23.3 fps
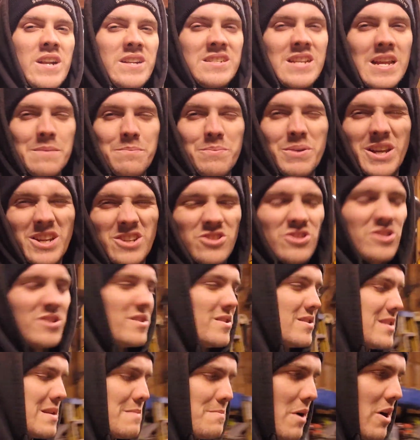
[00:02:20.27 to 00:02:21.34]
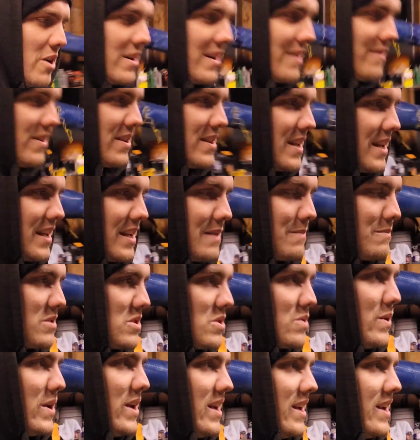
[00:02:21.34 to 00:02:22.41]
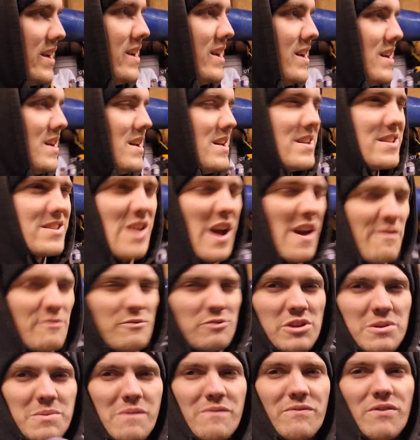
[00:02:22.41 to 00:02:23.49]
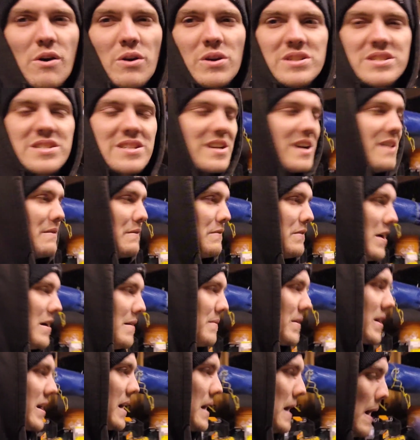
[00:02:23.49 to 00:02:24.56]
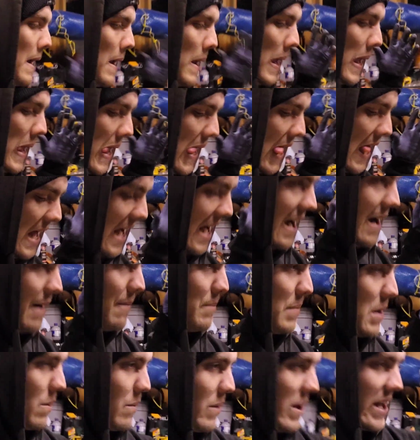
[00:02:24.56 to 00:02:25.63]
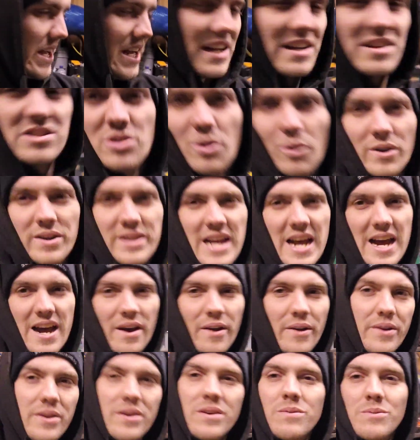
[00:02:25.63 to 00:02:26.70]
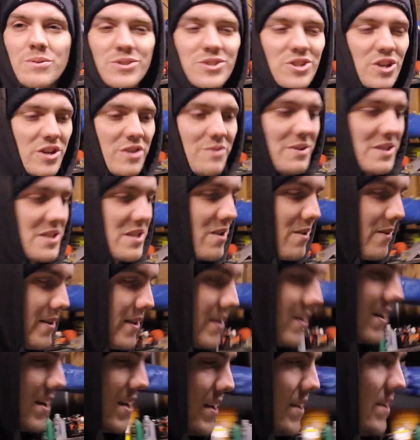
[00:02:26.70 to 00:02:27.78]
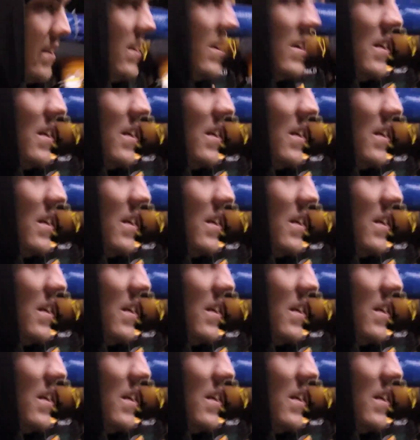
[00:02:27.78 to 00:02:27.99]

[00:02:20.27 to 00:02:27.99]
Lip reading: to take pictures and mark everything in between, so I haven't really been focusing on filming. But when I get it tore down, we'll show you what's going on.